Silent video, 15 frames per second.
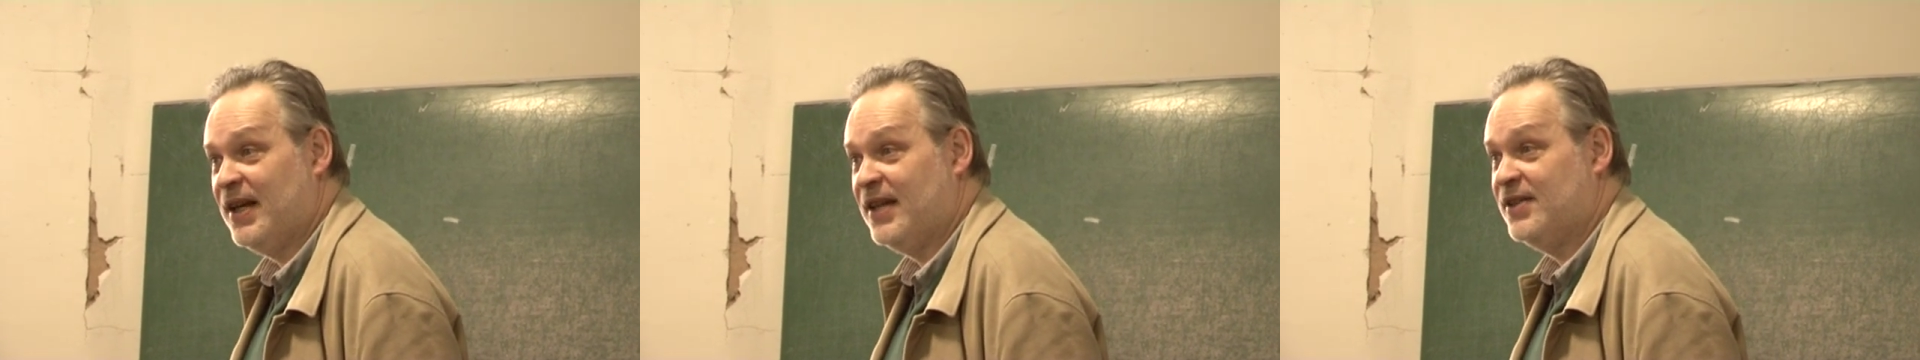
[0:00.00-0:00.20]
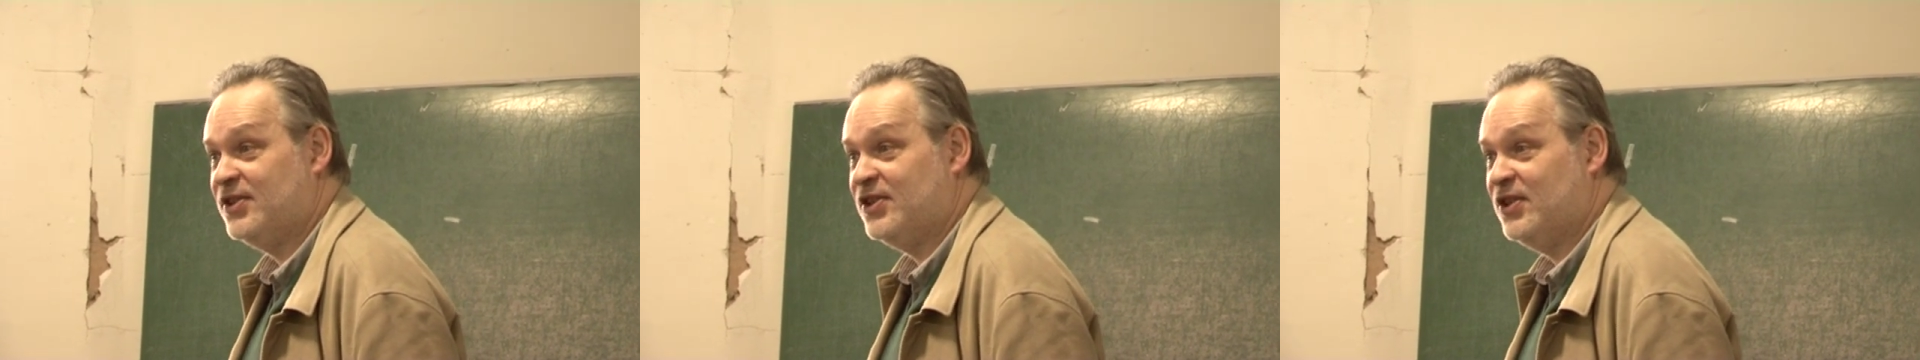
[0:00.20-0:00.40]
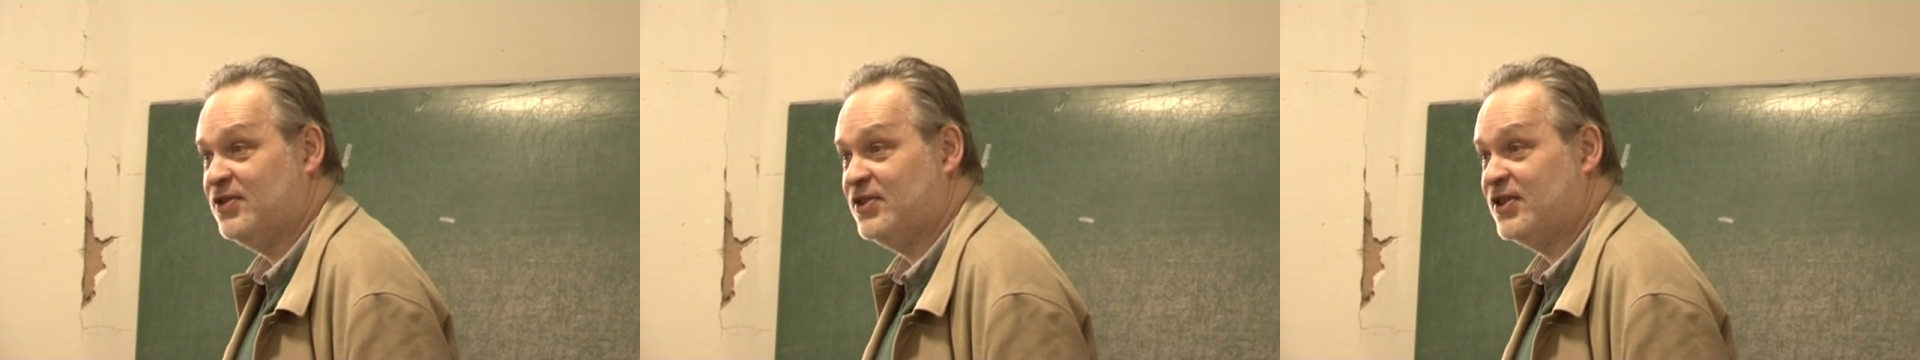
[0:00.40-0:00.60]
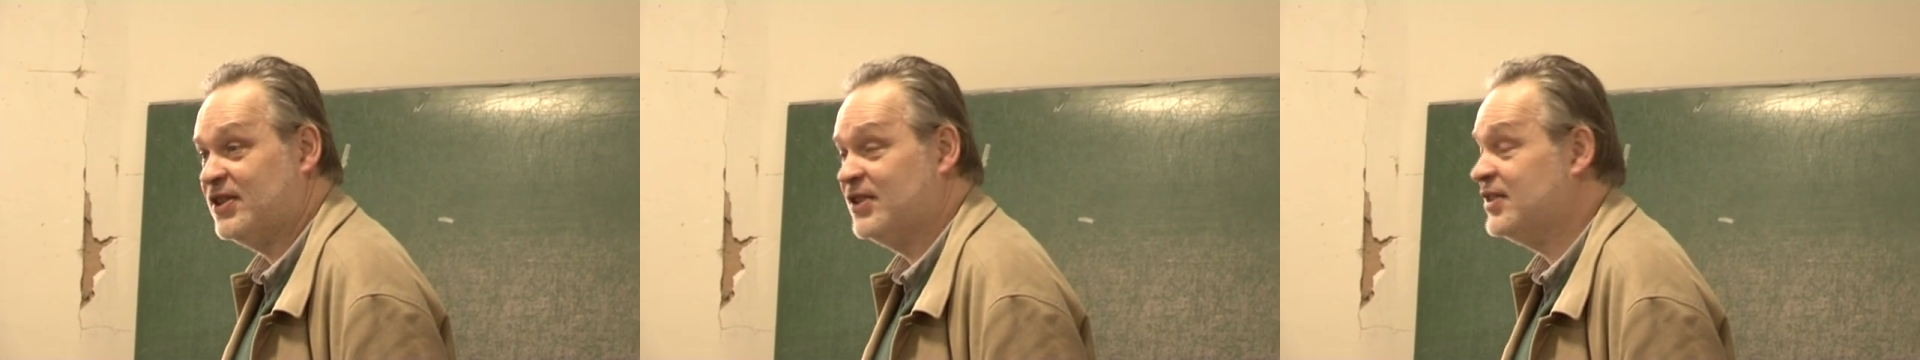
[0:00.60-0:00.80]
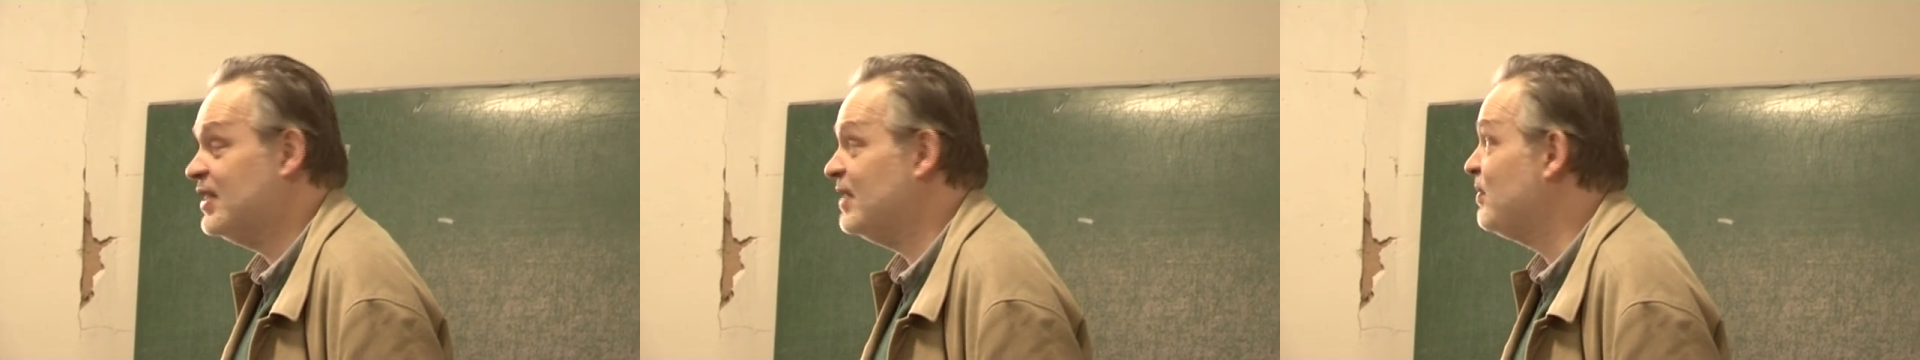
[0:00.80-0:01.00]
and the
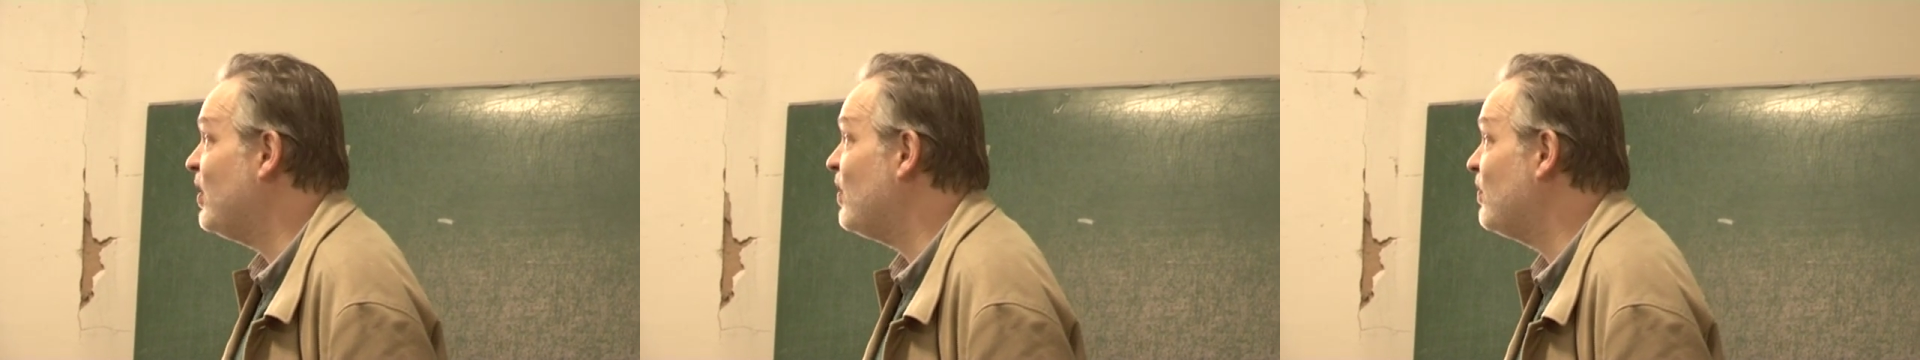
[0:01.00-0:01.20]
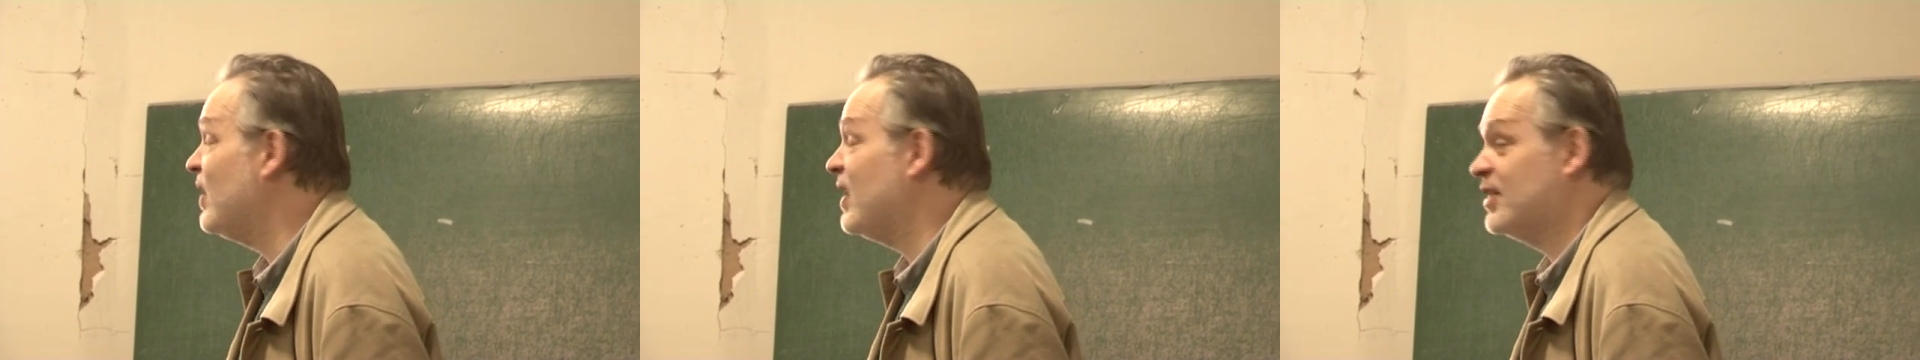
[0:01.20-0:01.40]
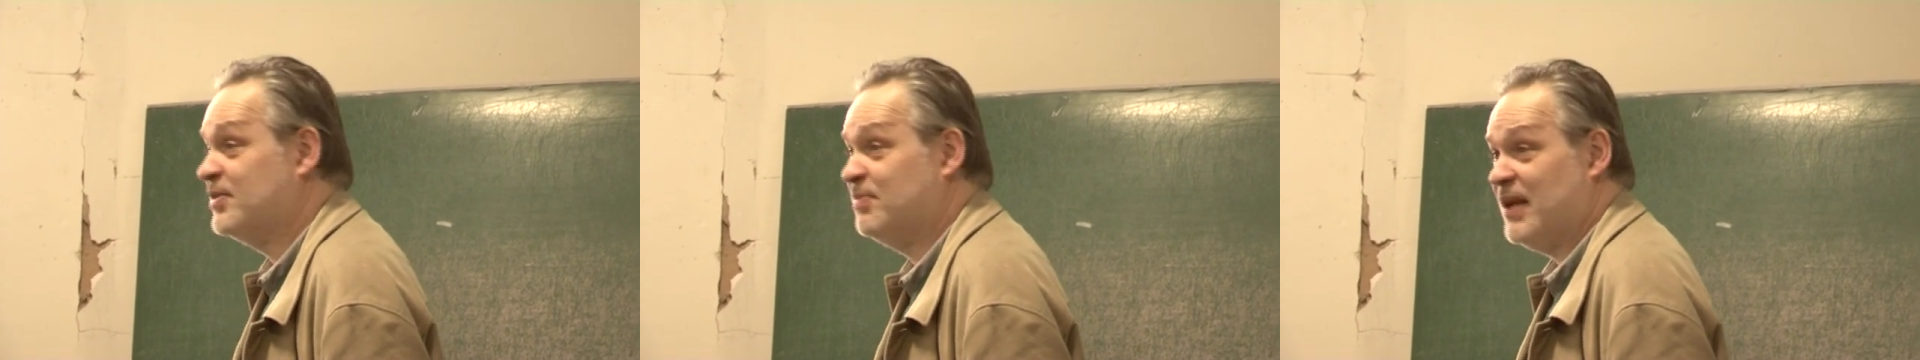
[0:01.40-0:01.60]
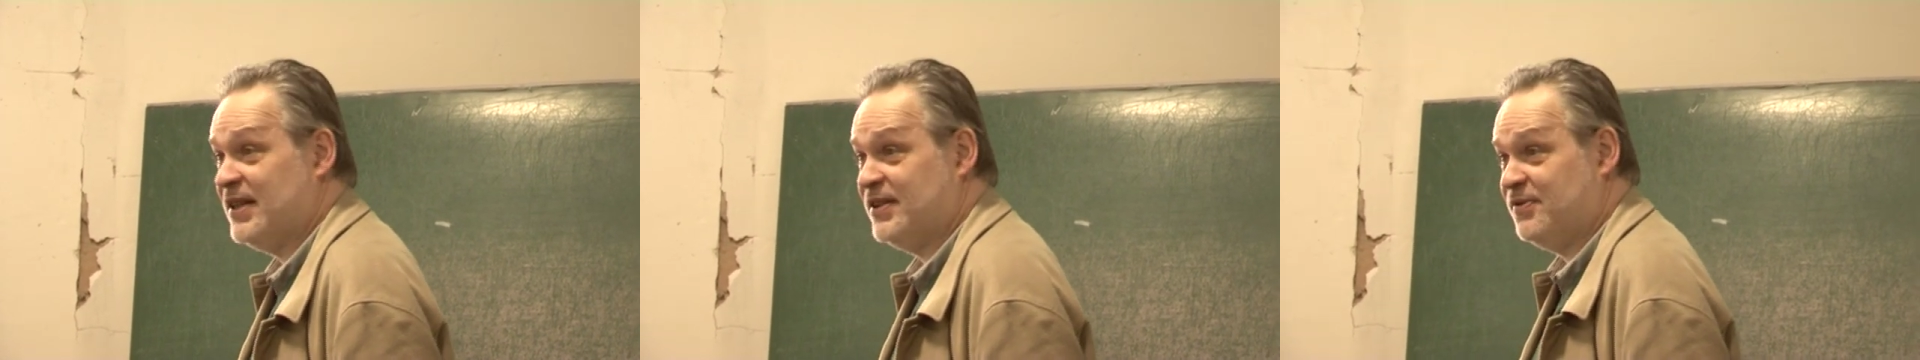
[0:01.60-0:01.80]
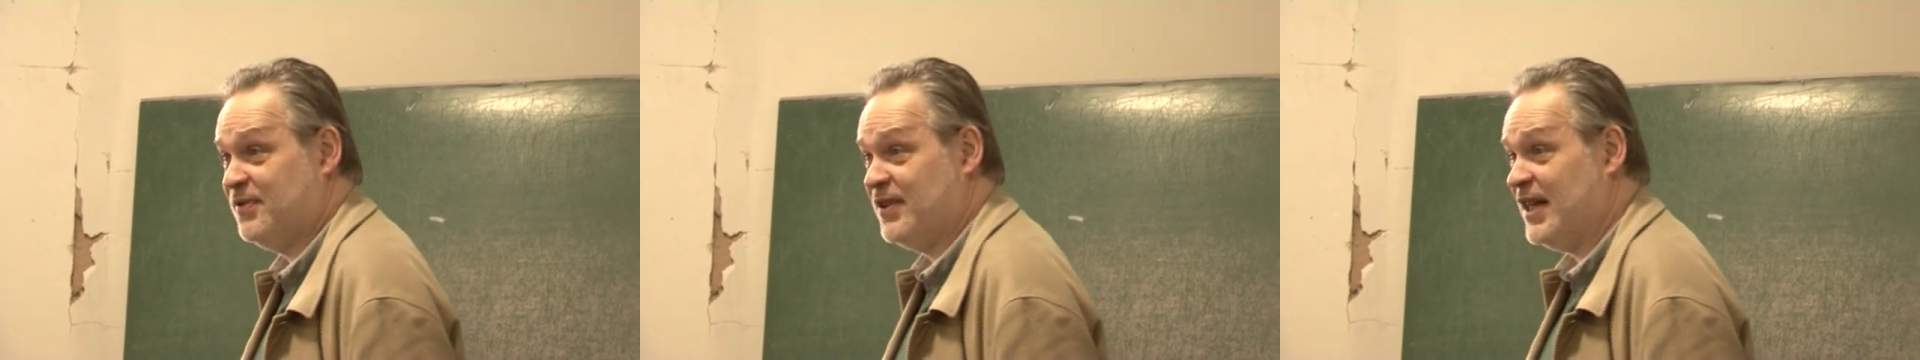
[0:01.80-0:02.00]
students can see what works best